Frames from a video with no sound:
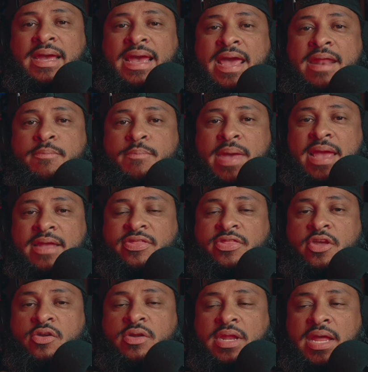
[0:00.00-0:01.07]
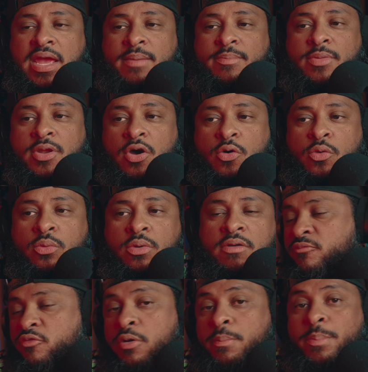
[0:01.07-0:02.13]
and make their name known
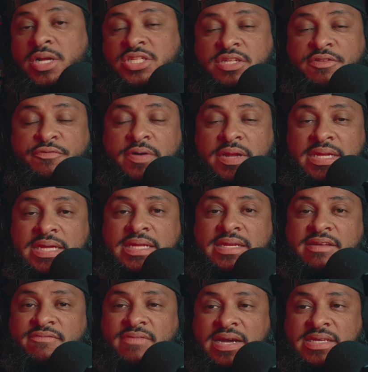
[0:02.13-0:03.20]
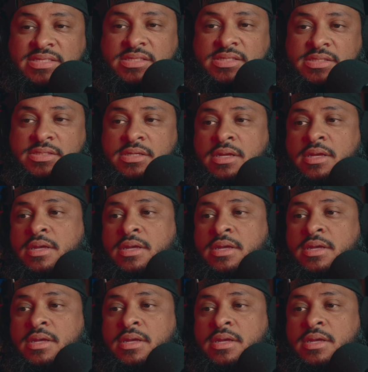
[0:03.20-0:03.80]
for budget-friendly devices.